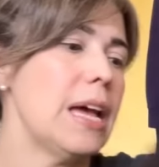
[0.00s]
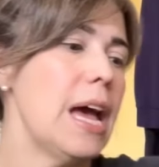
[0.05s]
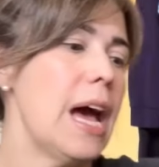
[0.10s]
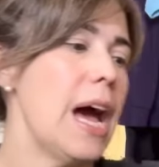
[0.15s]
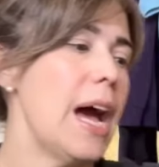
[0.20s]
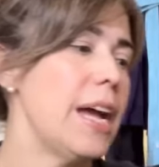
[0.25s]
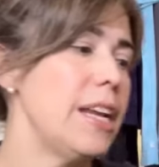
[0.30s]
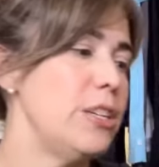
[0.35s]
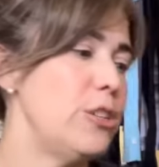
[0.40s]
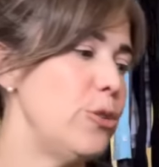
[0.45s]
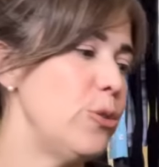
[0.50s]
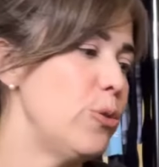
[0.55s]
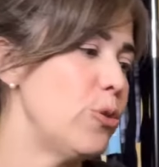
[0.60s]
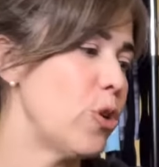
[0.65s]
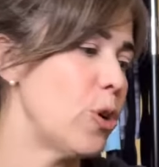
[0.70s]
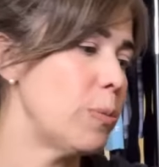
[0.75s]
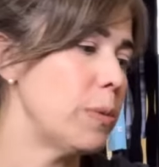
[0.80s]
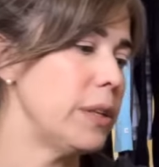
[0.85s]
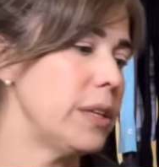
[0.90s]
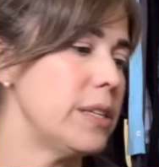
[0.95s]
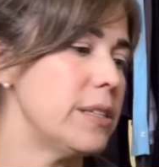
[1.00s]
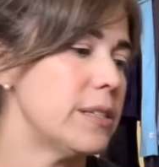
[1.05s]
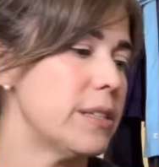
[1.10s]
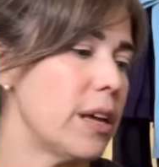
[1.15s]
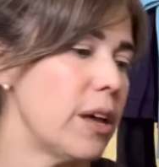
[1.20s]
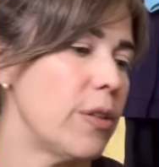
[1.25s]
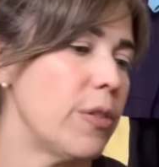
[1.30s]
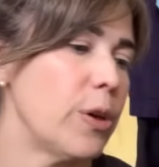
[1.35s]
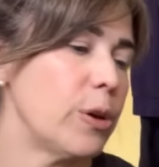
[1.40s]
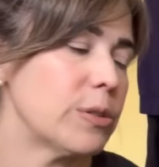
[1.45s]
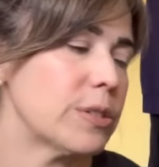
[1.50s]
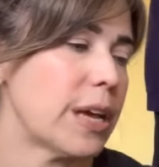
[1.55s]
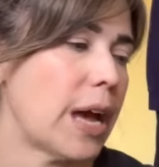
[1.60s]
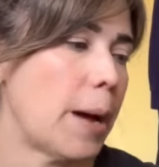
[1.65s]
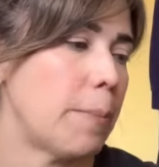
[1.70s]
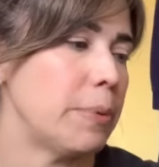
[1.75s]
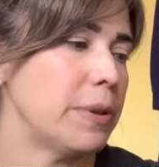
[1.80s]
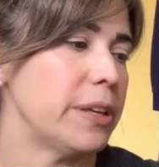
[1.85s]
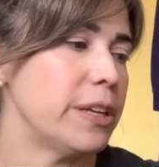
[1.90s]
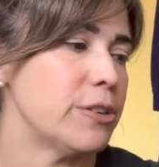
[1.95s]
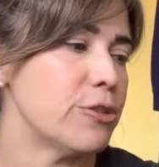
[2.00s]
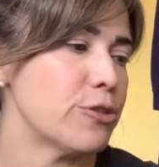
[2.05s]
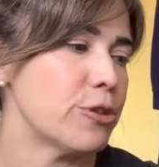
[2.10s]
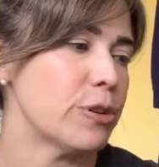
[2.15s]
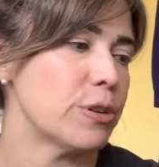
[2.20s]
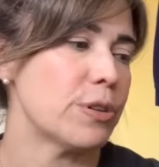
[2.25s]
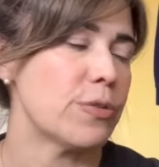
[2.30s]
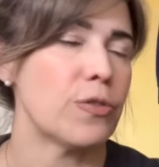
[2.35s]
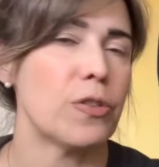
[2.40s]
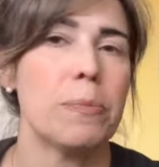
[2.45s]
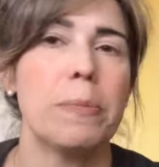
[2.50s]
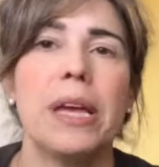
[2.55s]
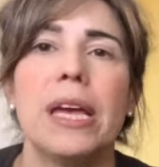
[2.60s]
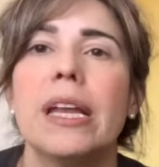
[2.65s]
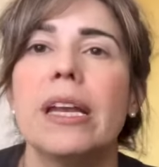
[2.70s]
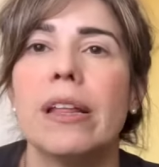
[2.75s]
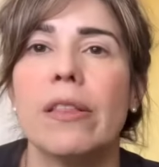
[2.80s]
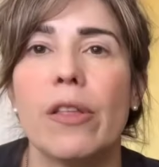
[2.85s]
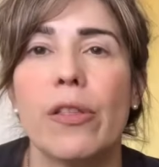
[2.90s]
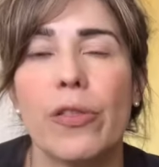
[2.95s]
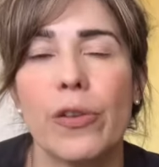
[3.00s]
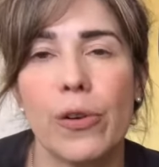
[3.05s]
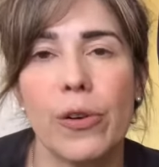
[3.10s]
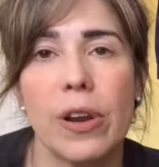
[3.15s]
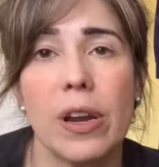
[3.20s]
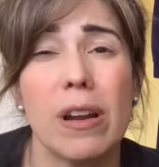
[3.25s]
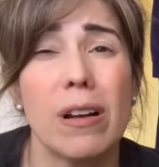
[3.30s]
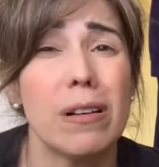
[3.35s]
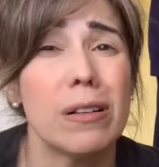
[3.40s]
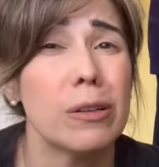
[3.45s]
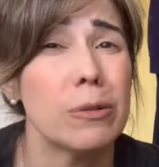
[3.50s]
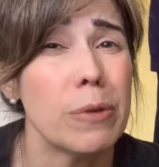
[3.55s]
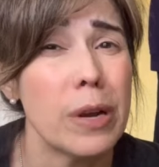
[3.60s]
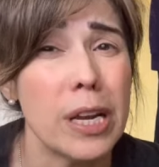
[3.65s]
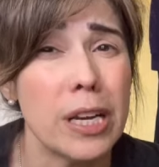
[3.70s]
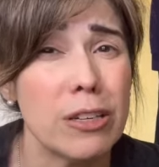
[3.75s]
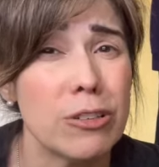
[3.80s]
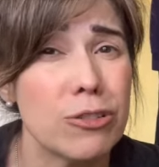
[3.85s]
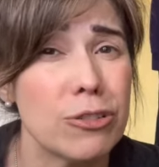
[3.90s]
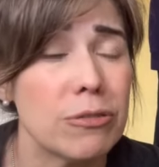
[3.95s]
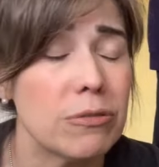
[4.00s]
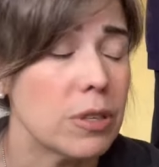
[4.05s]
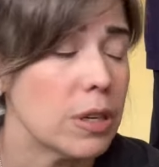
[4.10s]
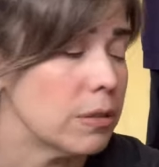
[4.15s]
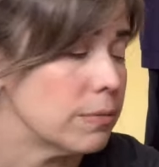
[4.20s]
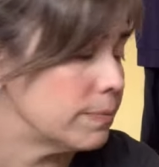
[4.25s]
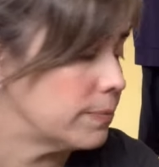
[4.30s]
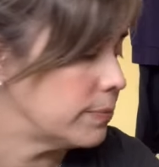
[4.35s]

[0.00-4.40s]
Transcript: I do normally sell those Capilene shirts for men in the $30 range, so